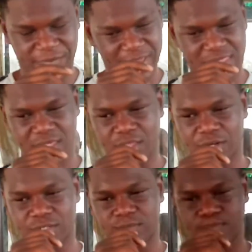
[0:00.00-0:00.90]
faces a
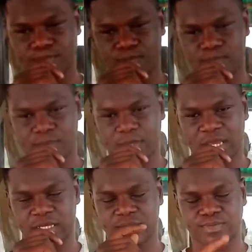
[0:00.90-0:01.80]
lot.
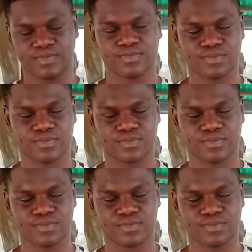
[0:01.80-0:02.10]
And